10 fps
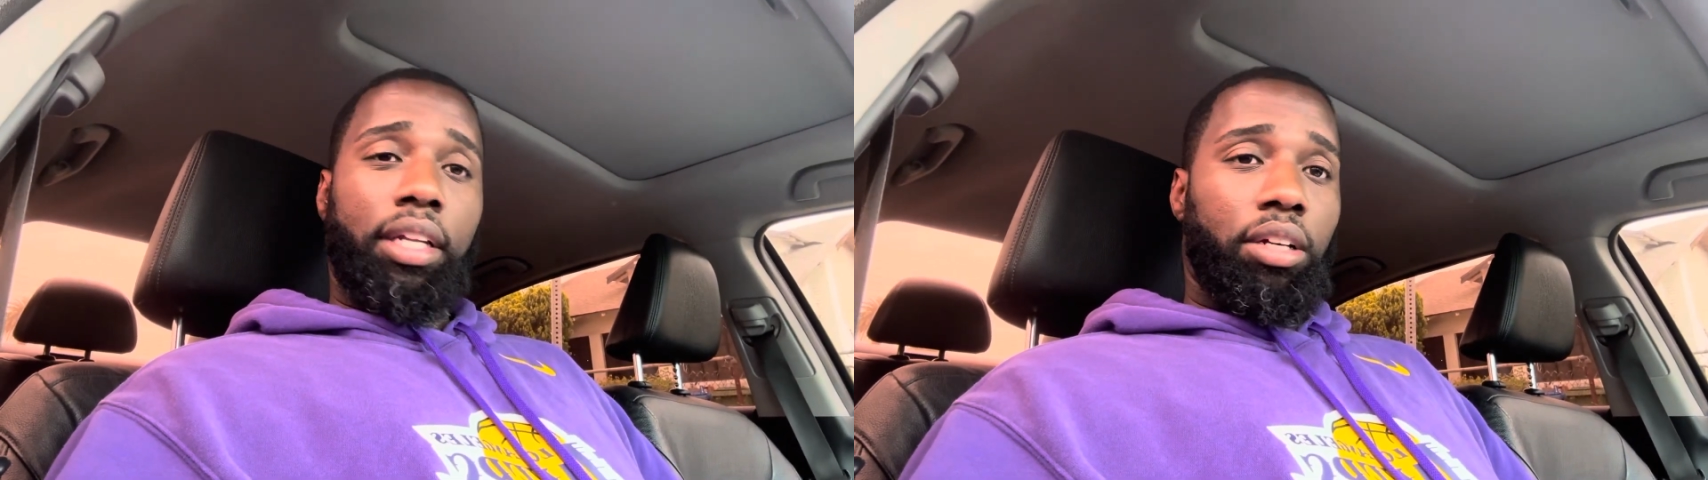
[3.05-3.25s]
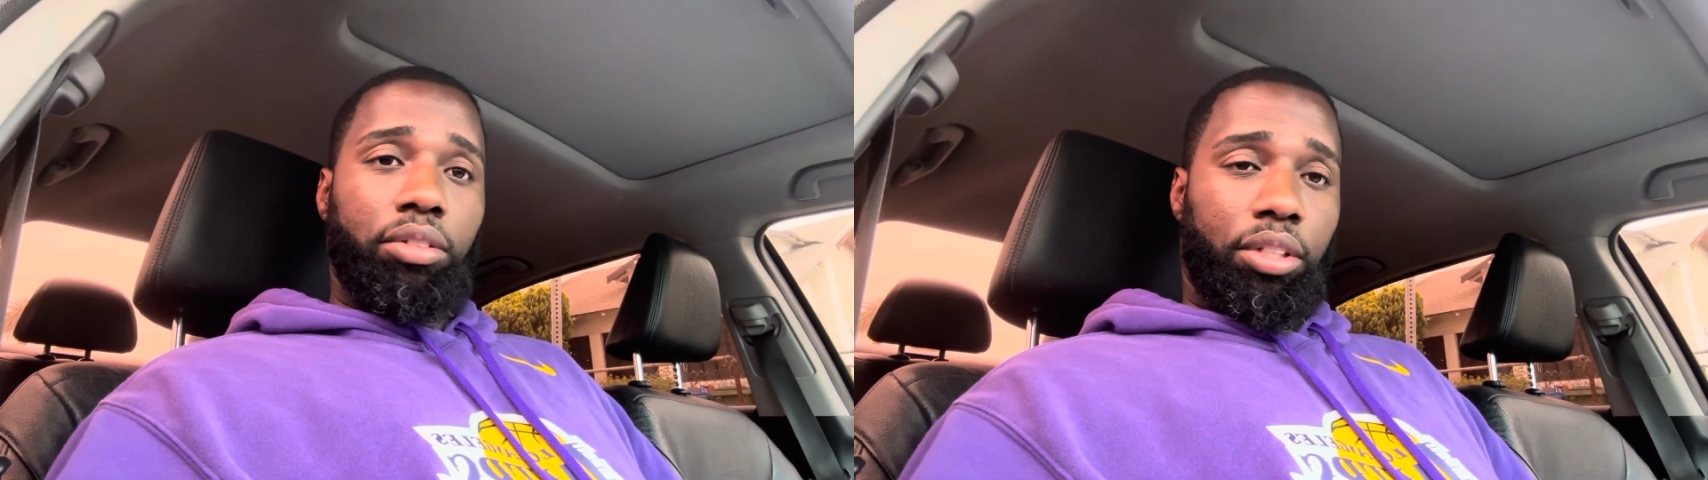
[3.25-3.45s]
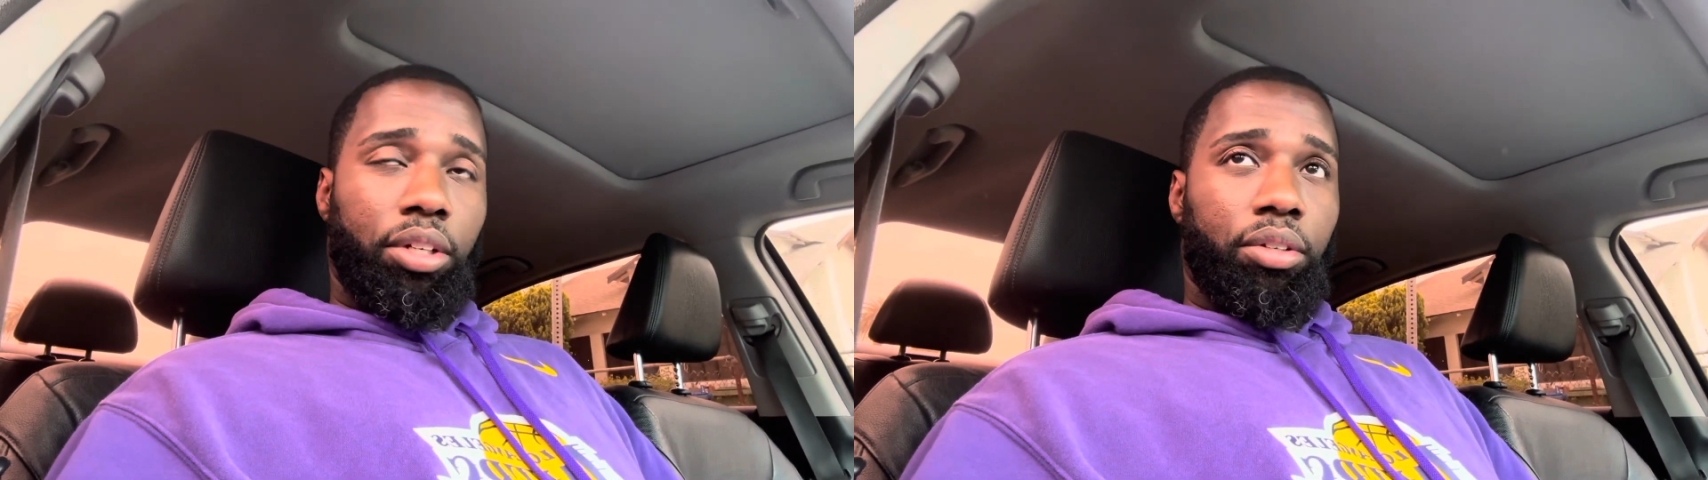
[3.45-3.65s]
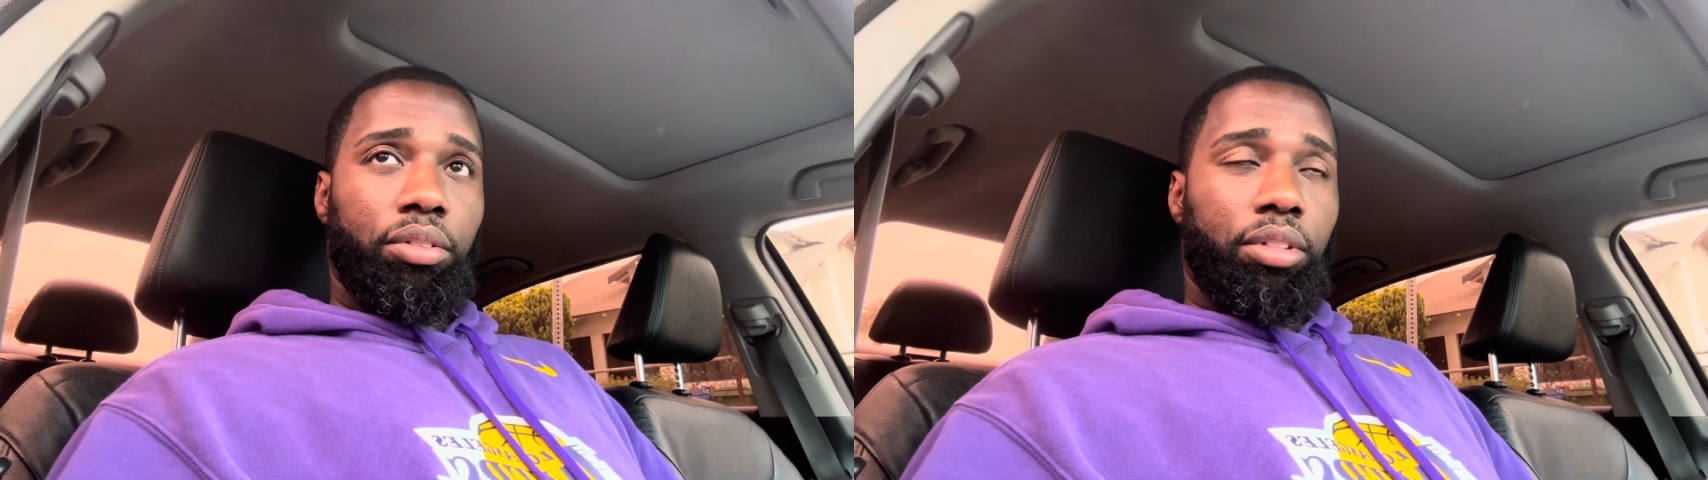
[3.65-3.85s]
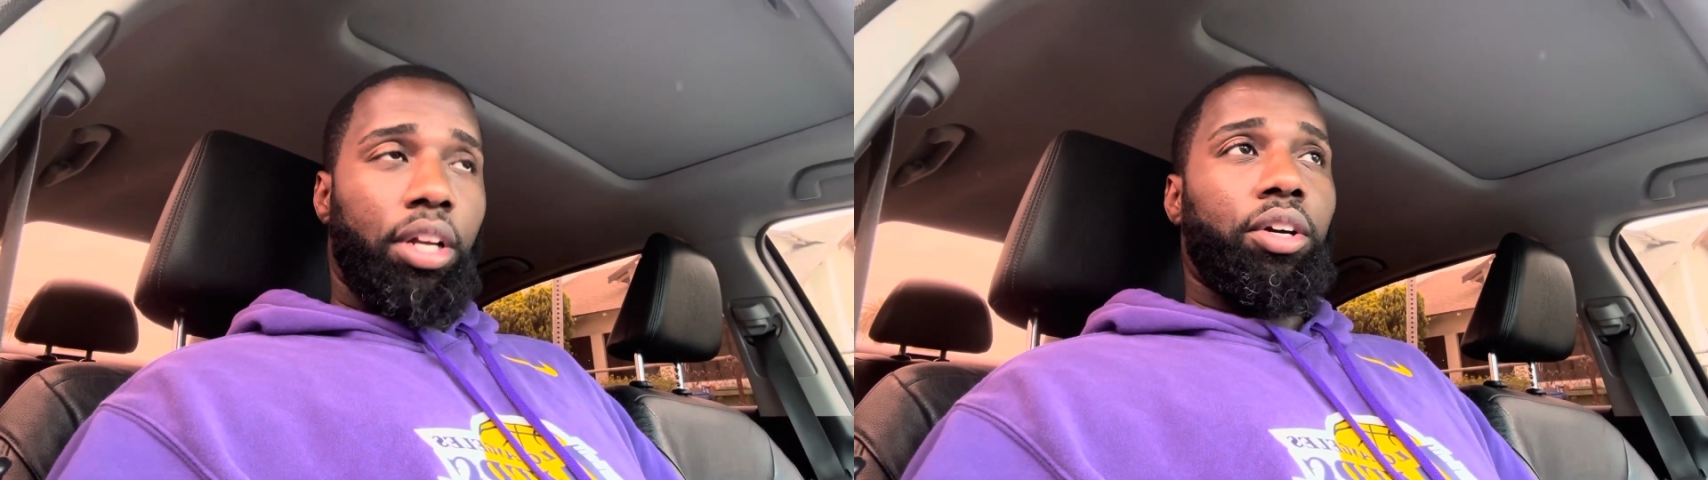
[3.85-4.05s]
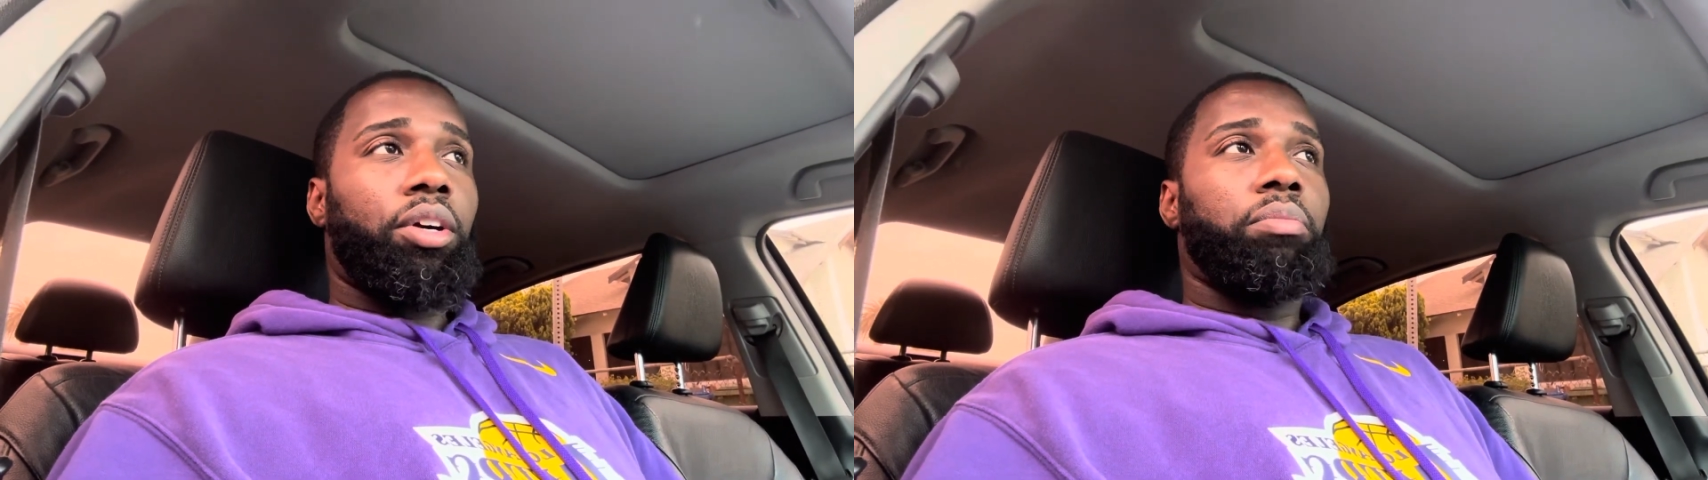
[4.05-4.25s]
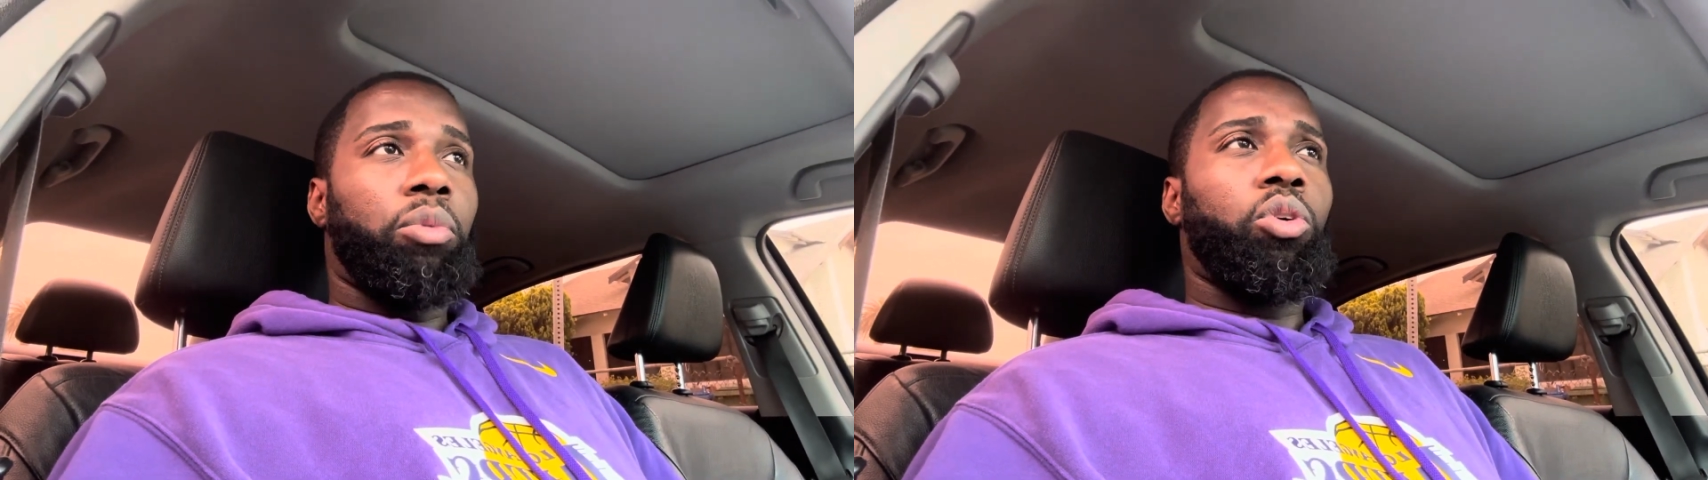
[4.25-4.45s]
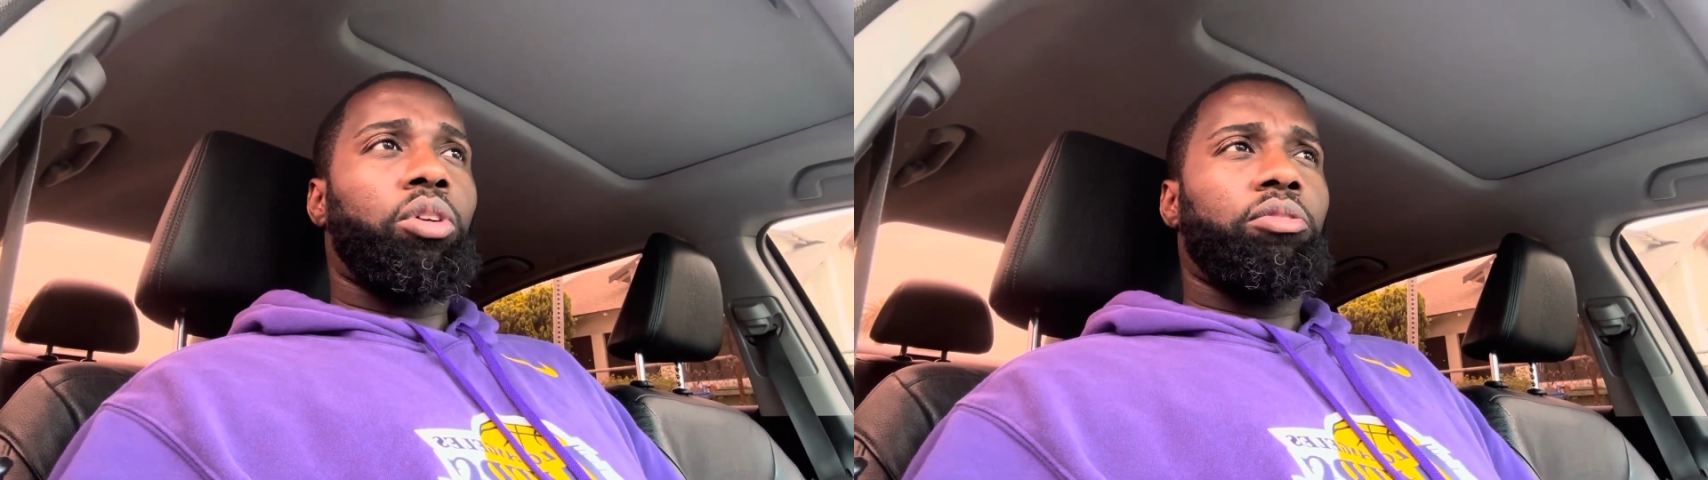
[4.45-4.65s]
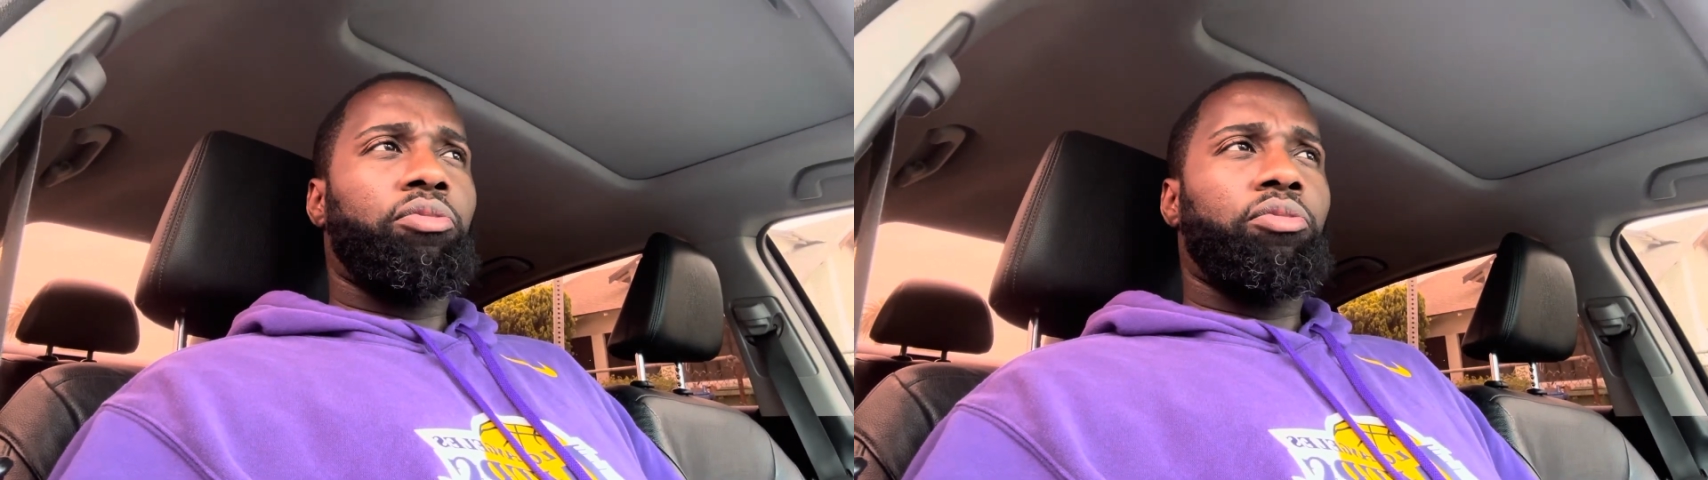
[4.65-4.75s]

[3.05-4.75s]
out there that are more